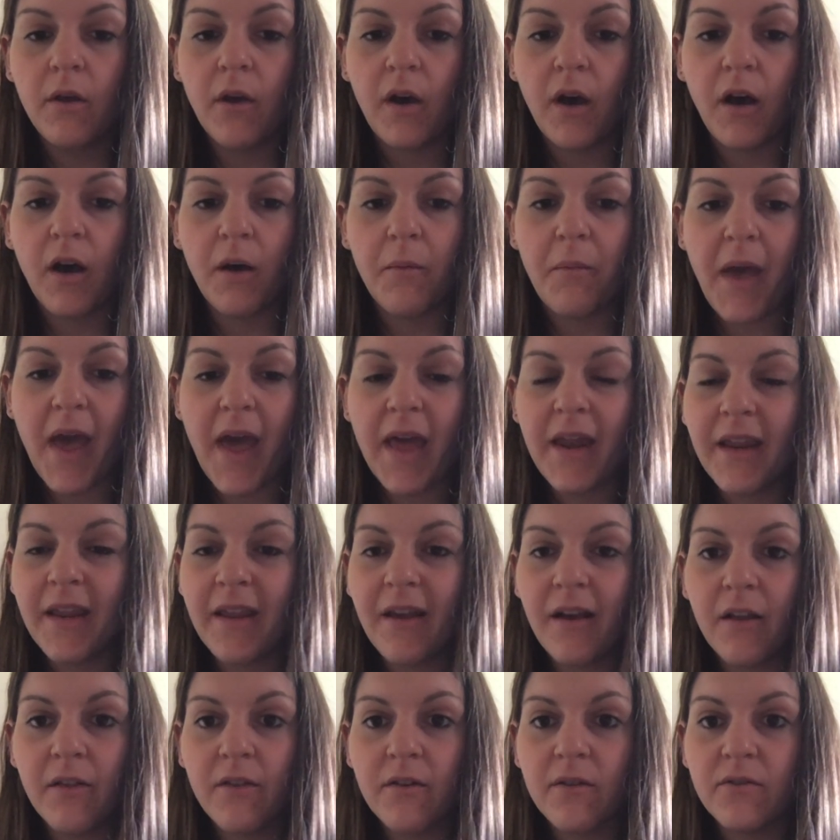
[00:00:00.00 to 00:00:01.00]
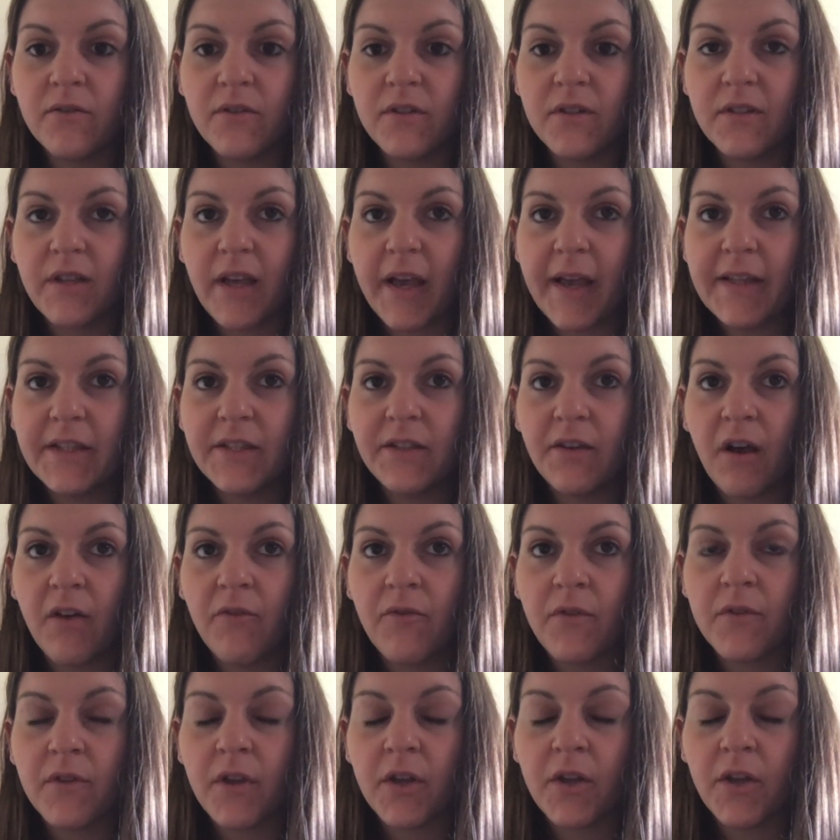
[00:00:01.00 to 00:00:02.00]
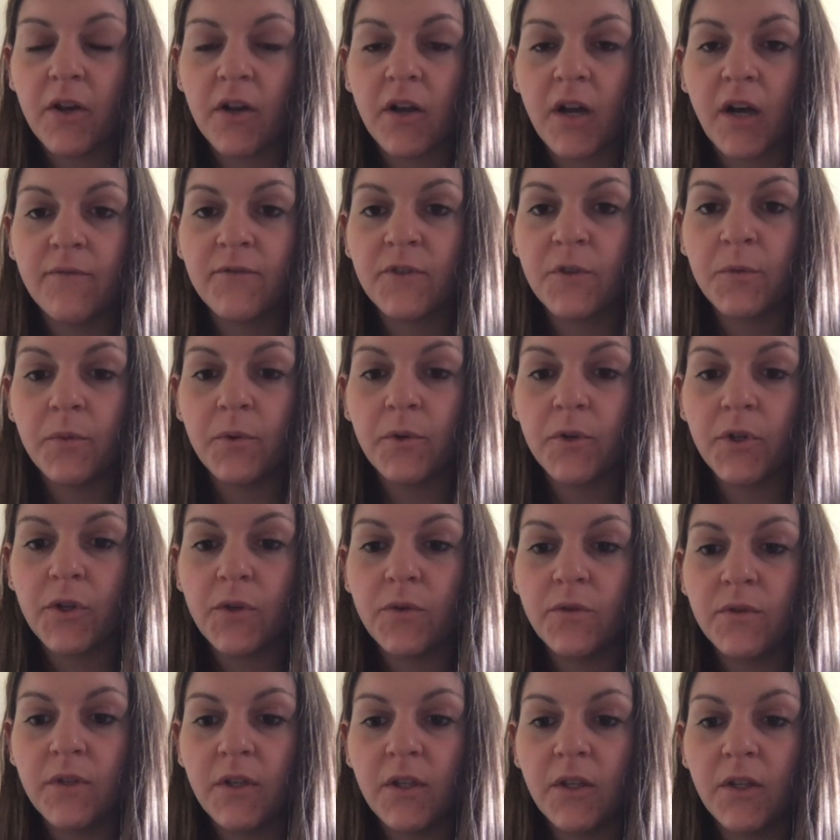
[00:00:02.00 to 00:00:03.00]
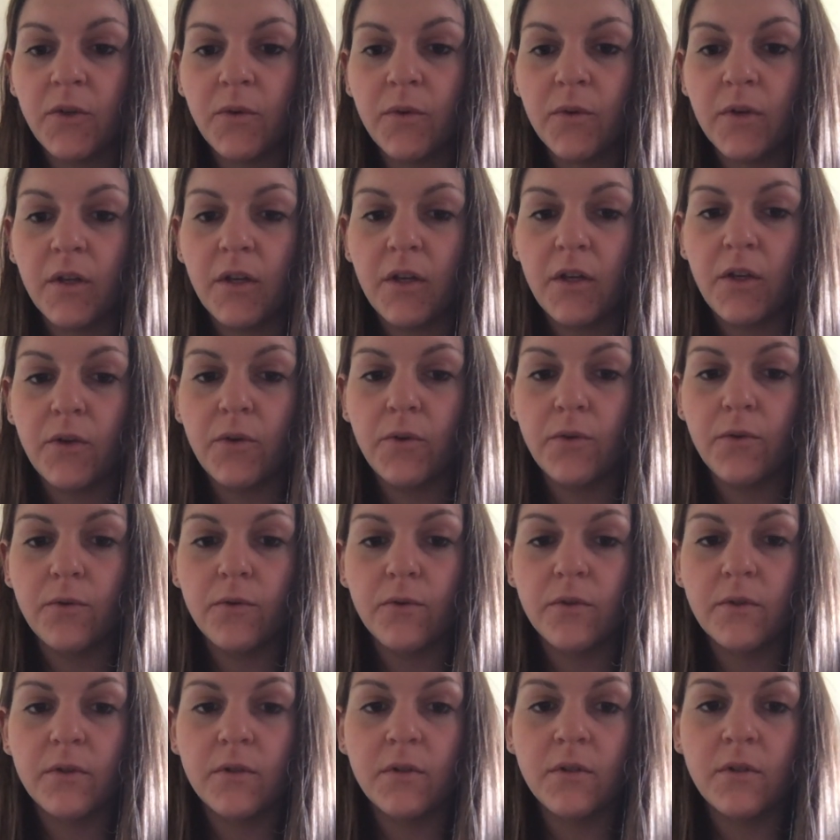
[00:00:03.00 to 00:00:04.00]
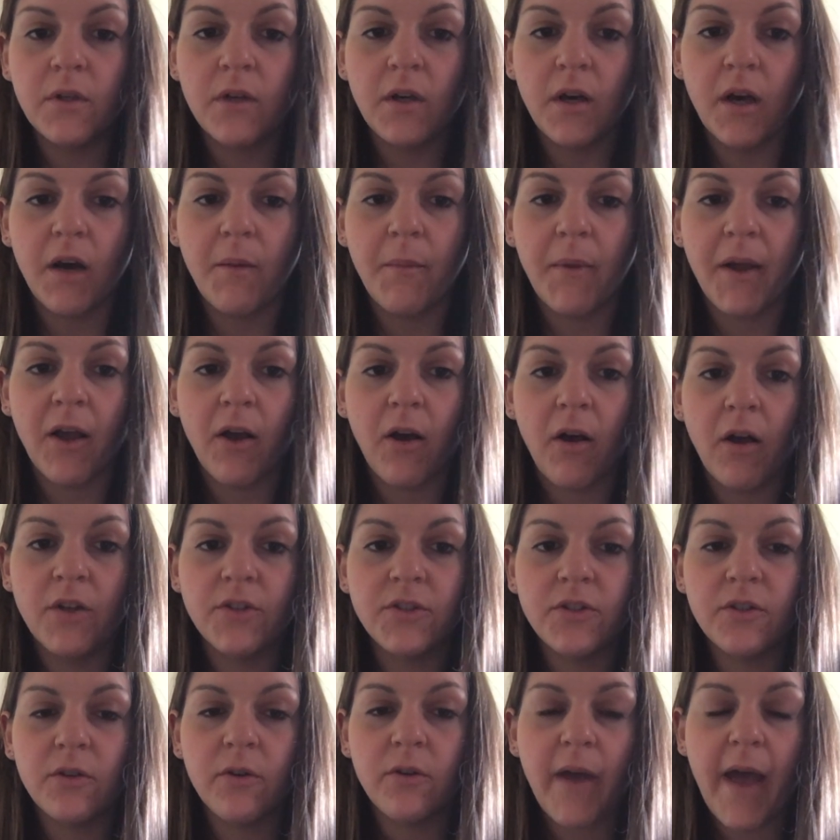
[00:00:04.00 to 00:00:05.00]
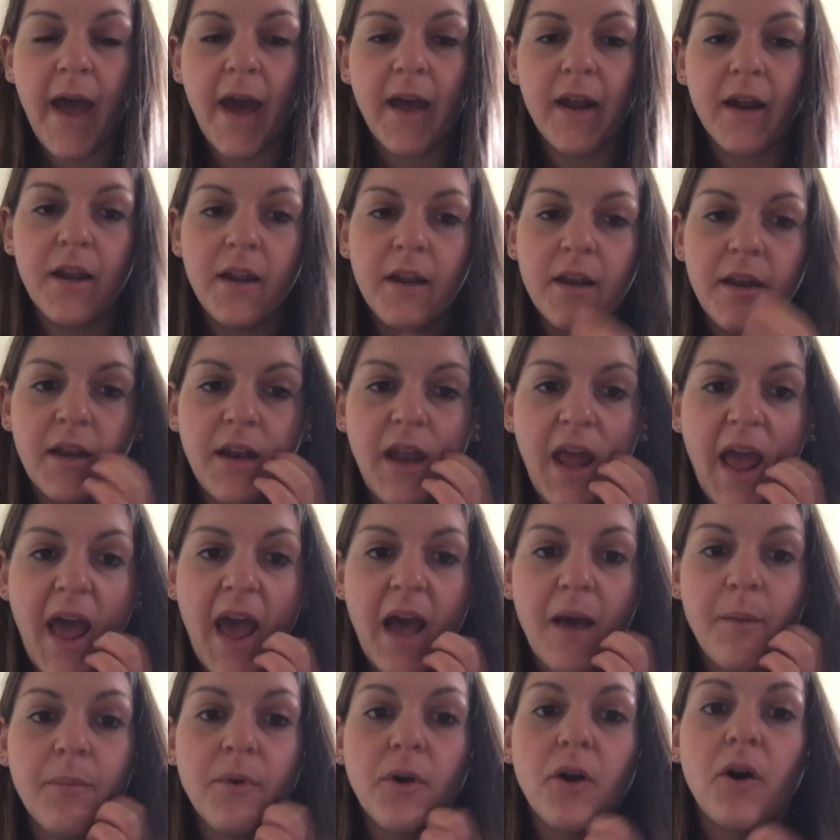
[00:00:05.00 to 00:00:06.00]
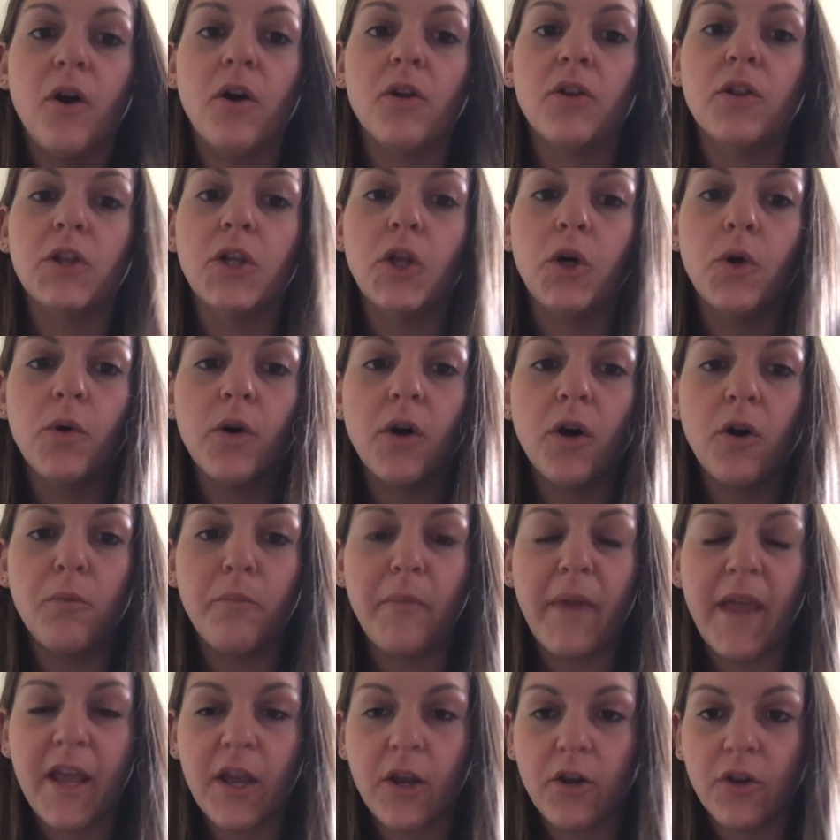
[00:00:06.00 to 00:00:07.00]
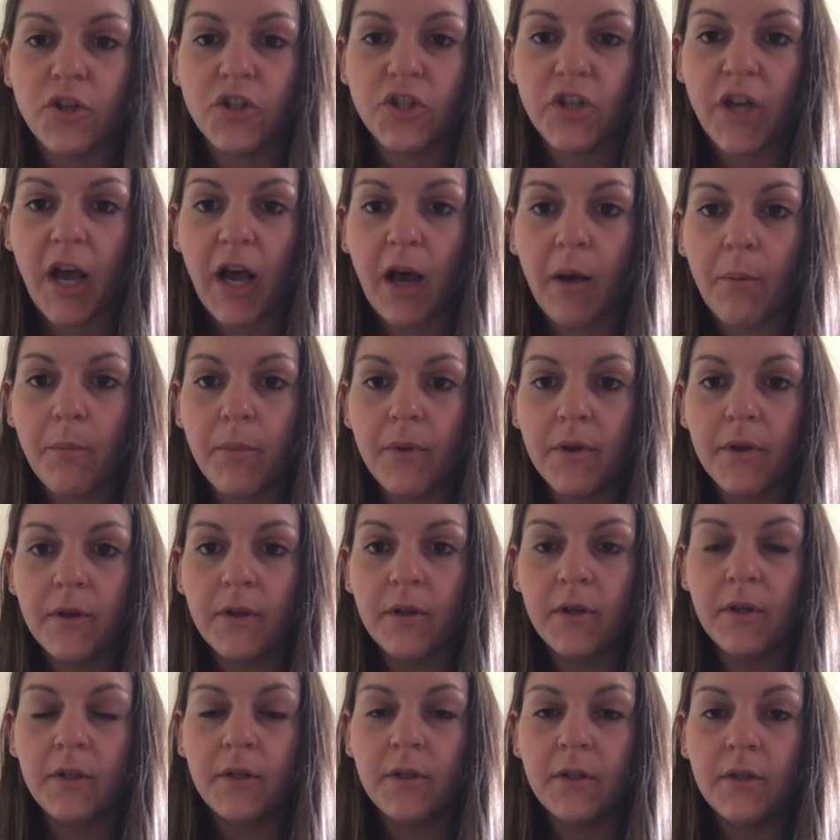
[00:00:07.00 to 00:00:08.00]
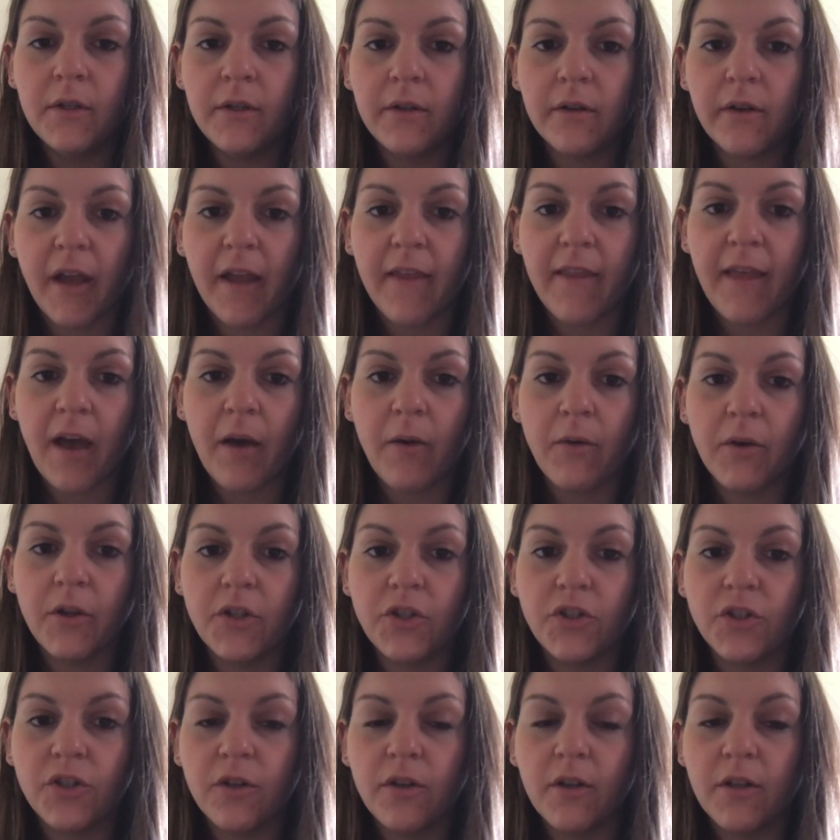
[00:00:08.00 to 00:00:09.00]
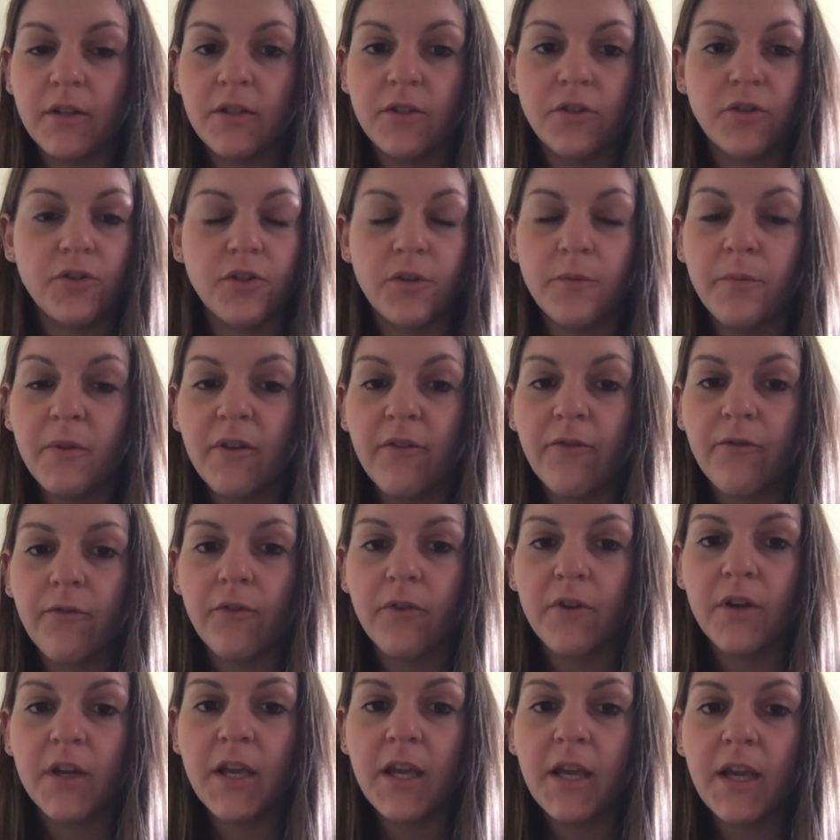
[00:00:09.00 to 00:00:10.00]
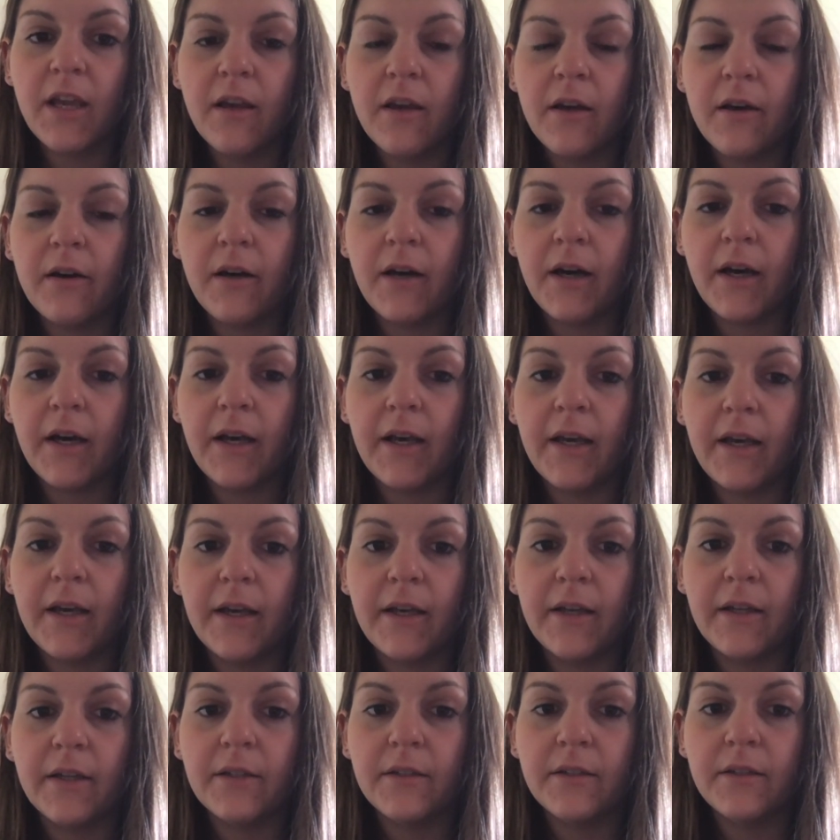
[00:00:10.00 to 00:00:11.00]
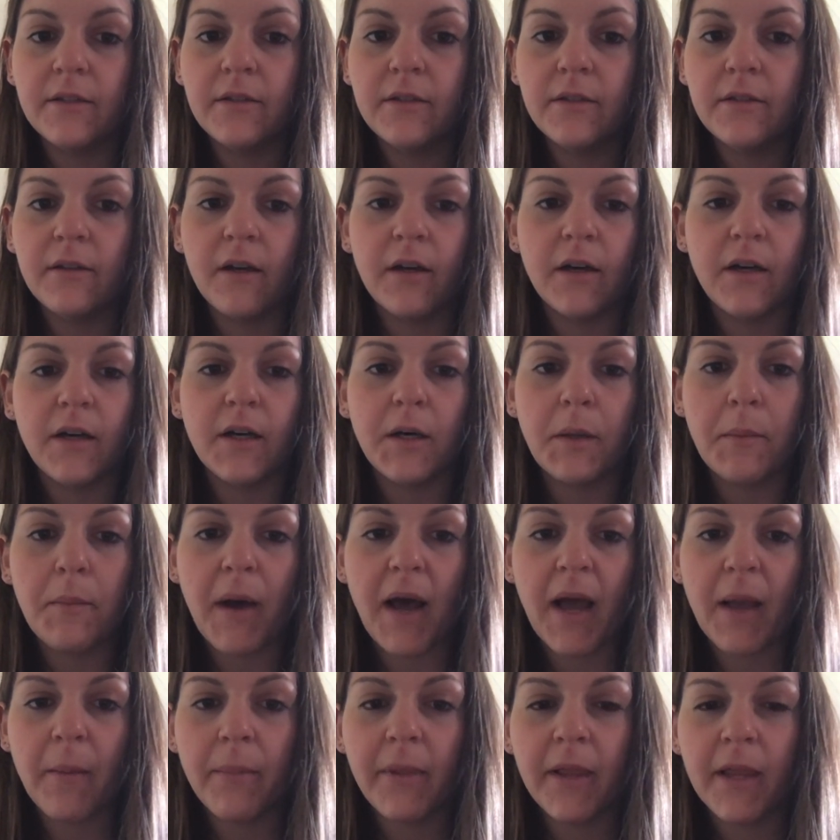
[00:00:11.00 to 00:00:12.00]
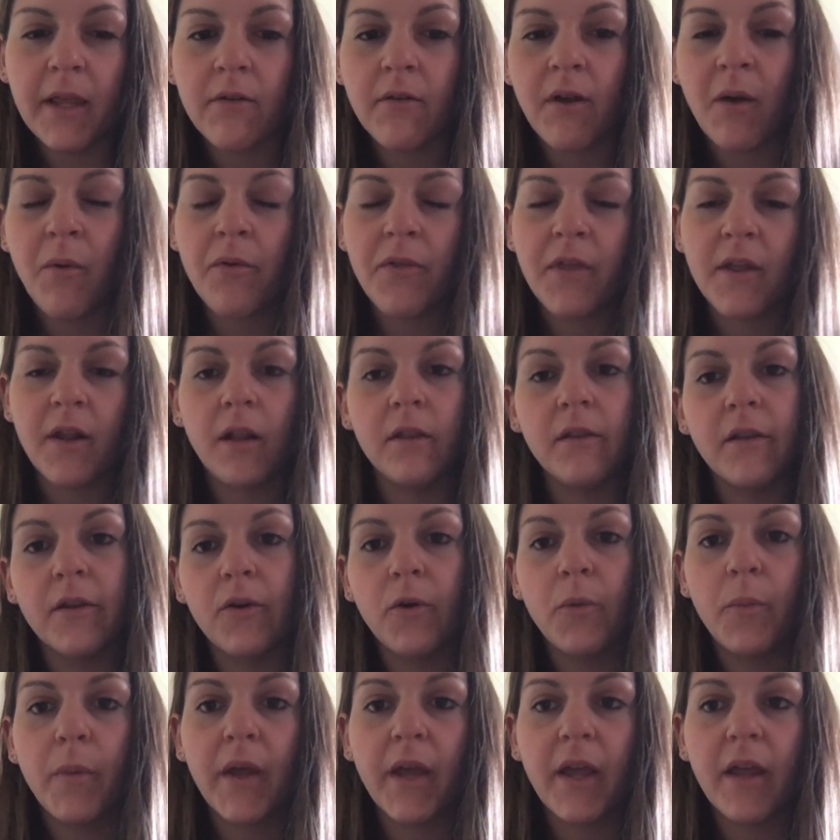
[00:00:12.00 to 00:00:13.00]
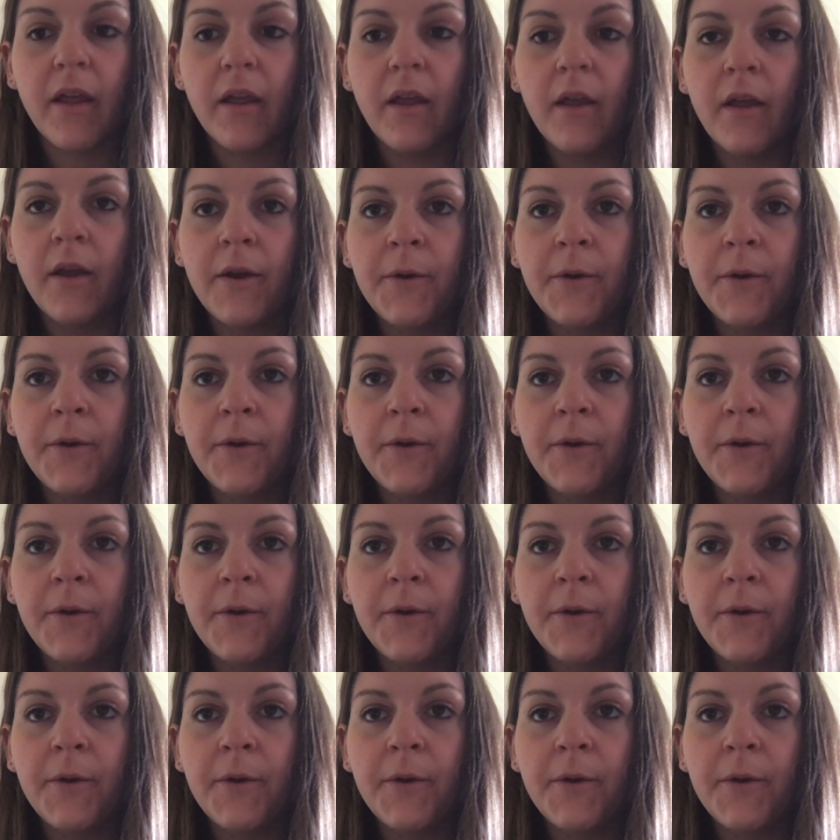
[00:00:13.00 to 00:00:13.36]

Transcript: Um, any other design software that you're comfortable using, you can use. Um, I also added an app called Logo Maker Shop. Okay, that it should it should be free, and um, I played around with it a little bit.